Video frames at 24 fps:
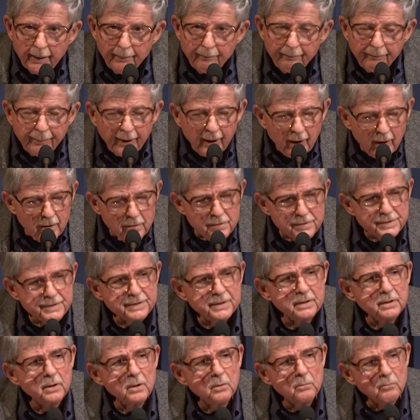
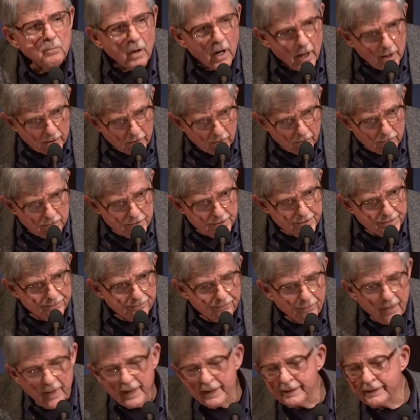Postmoderns,
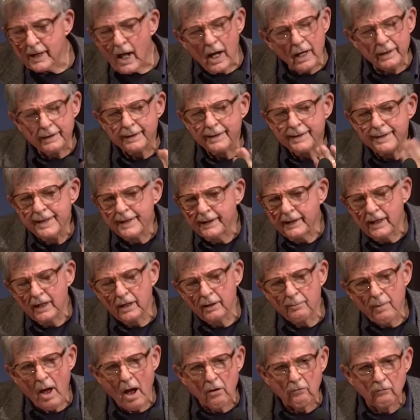not thinking
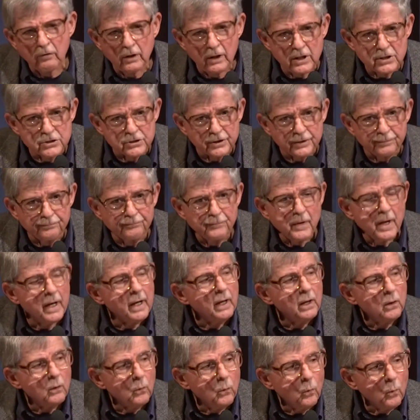about religion,
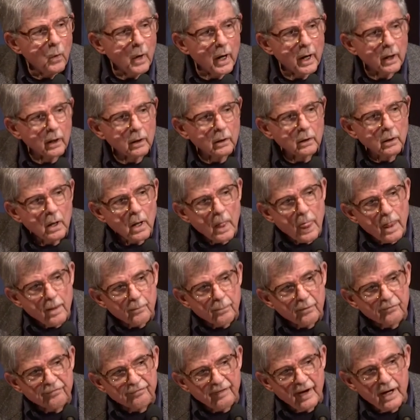were
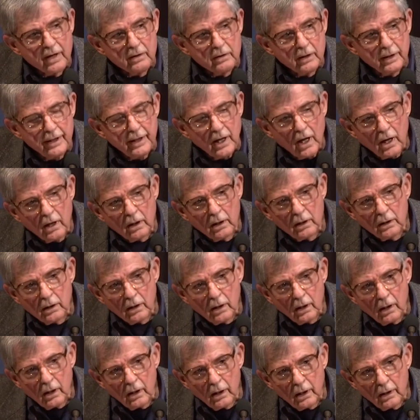profoundly
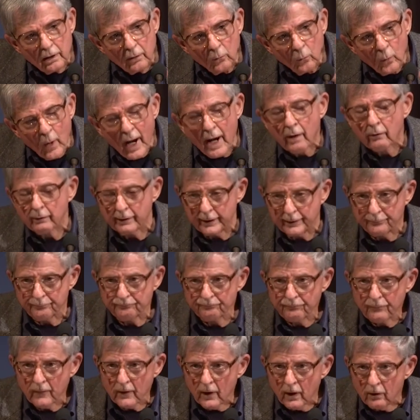wary
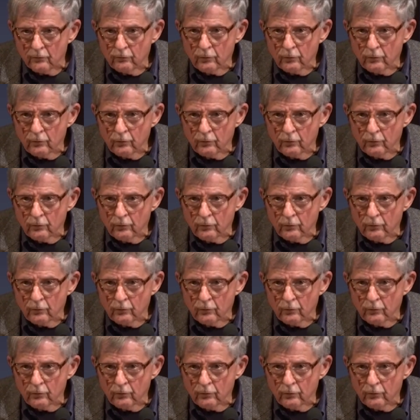of